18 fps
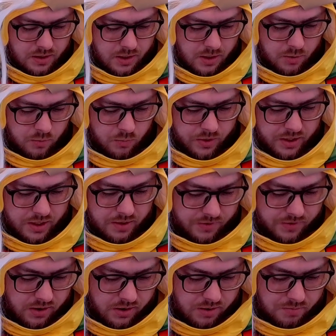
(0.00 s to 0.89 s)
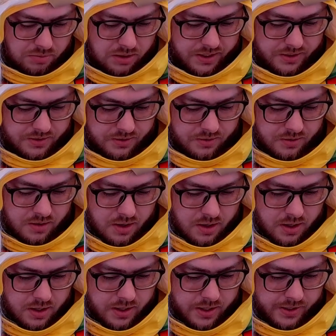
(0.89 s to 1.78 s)
We get very complacent
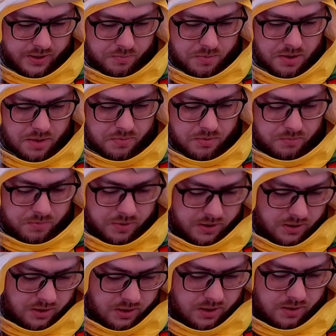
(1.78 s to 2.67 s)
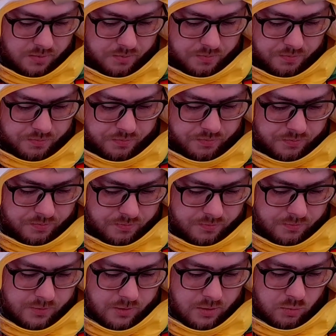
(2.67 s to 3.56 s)
as people, but
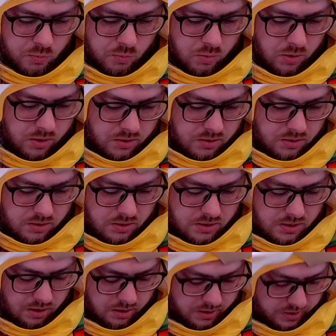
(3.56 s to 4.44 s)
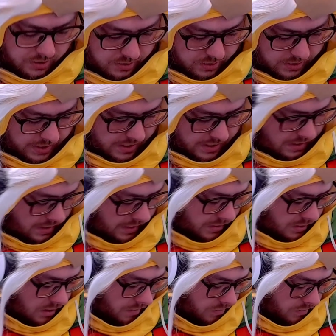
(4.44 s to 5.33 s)
we're starting to get less
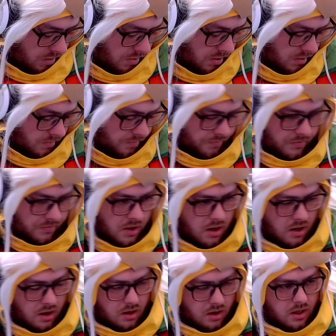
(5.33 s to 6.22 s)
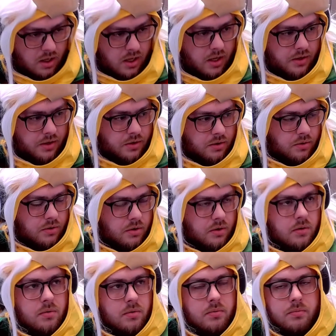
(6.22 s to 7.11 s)
comfortable. Due
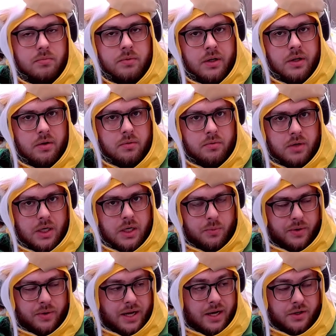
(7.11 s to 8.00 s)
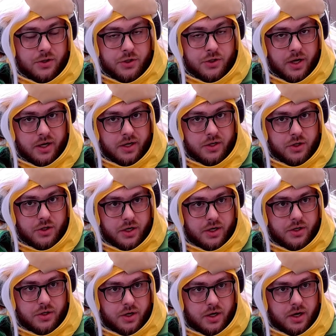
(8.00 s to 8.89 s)
to, you know, we had a
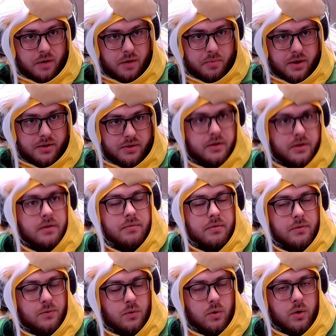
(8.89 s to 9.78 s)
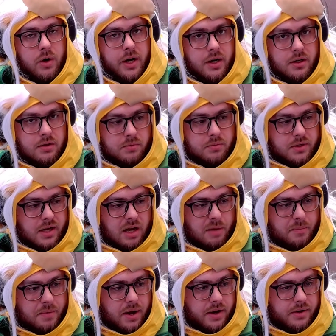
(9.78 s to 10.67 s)
shitty president for 4 years. We'll see how
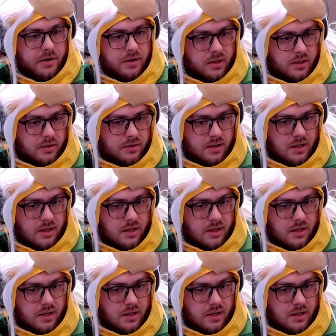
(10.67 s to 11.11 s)
Biden does.